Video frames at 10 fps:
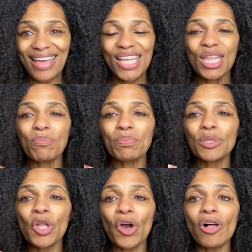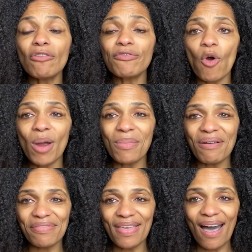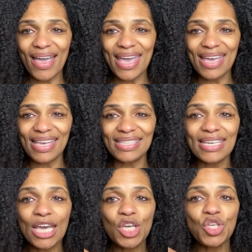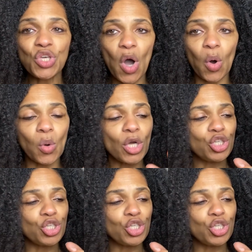The plural form of the is yo,